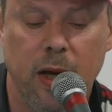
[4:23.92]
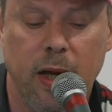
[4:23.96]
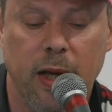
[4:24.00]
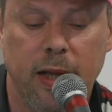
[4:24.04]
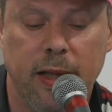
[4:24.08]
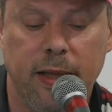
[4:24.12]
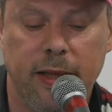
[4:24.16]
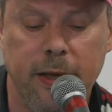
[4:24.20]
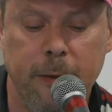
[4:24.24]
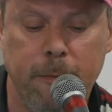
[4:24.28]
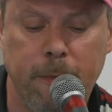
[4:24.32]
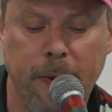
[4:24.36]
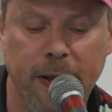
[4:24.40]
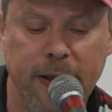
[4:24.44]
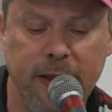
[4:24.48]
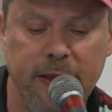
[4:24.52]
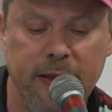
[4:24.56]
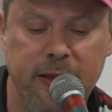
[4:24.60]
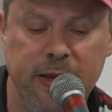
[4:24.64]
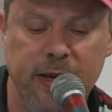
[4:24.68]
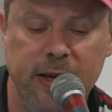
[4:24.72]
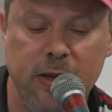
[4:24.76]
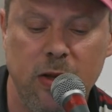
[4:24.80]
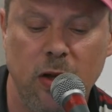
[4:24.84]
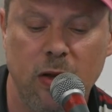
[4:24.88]

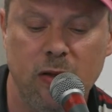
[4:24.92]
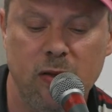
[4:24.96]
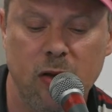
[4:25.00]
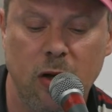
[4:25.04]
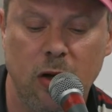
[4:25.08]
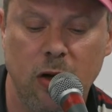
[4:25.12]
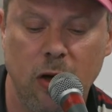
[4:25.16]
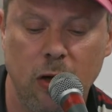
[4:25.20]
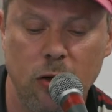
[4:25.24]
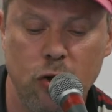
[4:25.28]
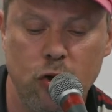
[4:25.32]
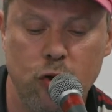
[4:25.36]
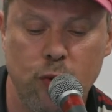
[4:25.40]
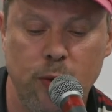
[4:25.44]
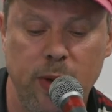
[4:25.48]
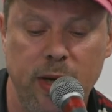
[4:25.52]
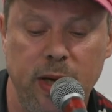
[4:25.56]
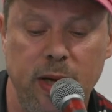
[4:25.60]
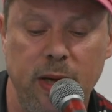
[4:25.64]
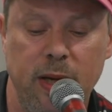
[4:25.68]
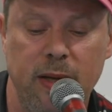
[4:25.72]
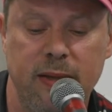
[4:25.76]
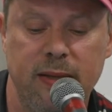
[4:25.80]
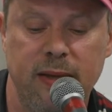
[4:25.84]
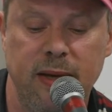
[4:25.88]
Depending on the
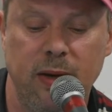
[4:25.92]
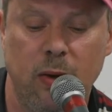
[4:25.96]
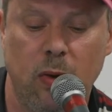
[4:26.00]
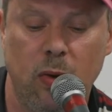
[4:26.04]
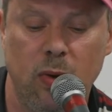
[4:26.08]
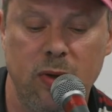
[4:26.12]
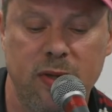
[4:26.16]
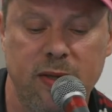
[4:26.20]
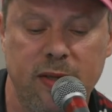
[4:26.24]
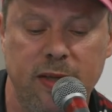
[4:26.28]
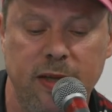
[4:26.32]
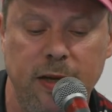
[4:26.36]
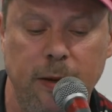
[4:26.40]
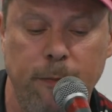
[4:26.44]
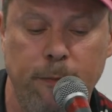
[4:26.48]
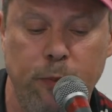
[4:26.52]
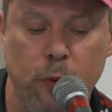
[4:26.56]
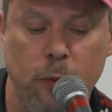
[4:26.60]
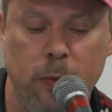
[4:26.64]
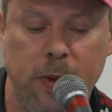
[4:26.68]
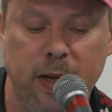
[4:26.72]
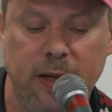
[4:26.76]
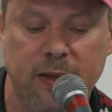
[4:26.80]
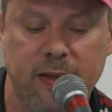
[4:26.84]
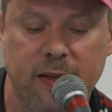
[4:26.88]
country, they all still
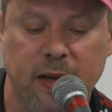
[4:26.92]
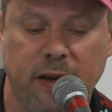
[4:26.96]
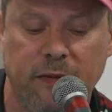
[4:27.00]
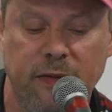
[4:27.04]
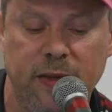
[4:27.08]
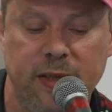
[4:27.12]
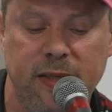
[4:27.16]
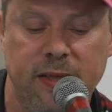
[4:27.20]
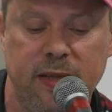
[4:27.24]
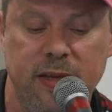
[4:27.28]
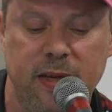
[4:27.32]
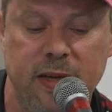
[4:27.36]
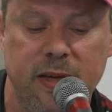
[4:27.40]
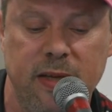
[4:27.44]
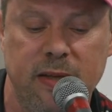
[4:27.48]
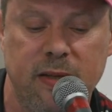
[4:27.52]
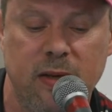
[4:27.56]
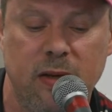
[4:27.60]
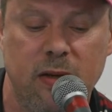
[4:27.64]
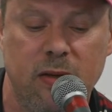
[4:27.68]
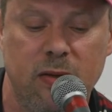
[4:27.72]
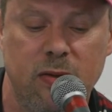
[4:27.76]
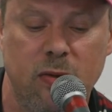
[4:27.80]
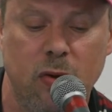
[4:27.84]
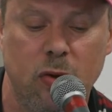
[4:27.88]
public services,
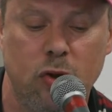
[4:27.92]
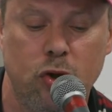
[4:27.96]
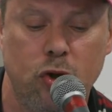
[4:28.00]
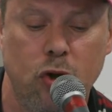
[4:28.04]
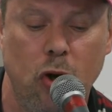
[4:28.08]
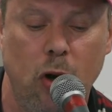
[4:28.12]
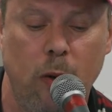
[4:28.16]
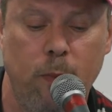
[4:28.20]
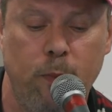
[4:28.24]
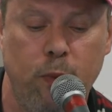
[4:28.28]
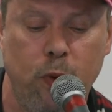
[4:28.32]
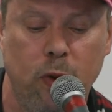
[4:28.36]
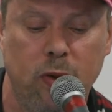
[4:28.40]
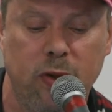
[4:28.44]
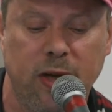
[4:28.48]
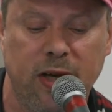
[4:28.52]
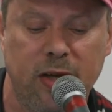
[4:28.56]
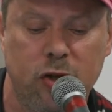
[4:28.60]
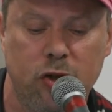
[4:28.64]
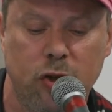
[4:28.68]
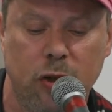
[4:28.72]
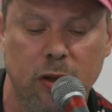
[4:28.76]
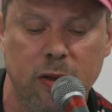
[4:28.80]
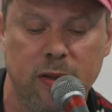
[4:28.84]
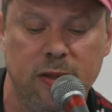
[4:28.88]
social
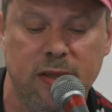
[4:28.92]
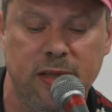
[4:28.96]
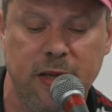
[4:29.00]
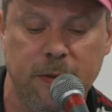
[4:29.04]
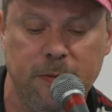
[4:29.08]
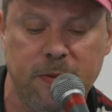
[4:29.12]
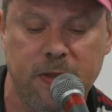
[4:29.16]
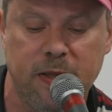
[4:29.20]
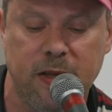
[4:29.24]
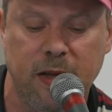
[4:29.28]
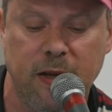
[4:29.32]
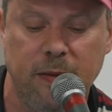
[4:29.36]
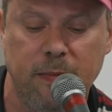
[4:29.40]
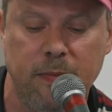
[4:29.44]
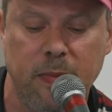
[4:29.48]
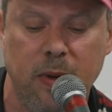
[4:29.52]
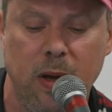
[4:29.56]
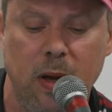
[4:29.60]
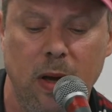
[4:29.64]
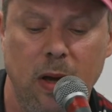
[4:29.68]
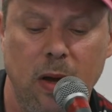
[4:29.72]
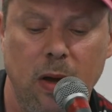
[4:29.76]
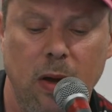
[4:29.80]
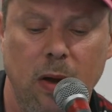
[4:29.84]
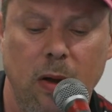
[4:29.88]
protection system,
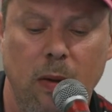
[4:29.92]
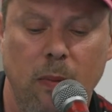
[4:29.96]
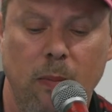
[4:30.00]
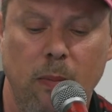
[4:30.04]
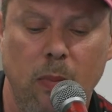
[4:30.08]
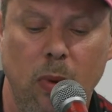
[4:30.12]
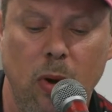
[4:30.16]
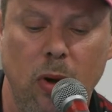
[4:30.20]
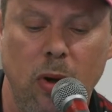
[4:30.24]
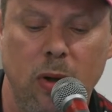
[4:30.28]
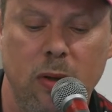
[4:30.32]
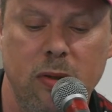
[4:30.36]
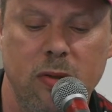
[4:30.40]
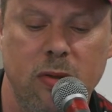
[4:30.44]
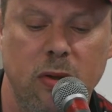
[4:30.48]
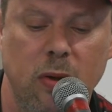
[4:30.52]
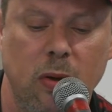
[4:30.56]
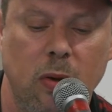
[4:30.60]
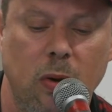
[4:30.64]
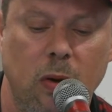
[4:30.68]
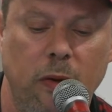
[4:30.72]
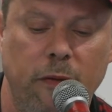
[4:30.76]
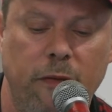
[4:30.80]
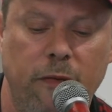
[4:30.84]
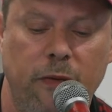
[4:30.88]
modes
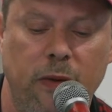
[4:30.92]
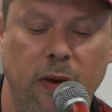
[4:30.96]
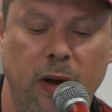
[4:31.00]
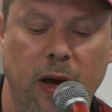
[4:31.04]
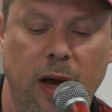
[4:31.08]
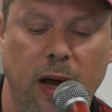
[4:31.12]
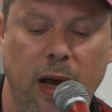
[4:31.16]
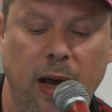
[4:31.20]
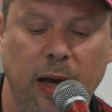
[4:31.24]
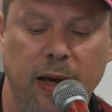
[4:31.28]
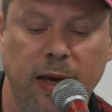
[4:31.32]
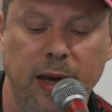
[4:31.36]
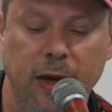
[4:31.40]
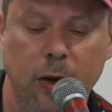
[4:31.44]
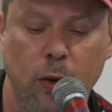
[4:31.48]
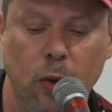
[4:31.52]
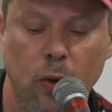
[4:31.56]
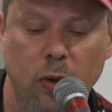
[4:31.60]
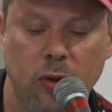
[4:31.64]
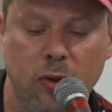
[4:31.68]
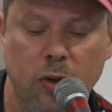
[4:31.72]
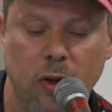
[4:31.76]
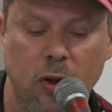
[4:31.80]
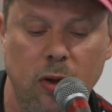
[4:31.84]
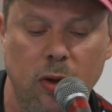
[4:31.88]
of
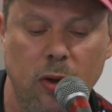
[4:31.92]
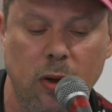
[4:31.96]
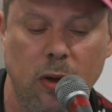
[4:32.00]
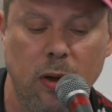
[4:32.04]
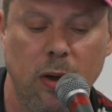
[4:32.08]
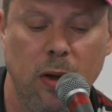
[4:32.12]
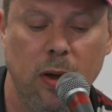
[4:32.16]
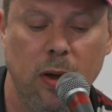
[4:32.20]
agriculture,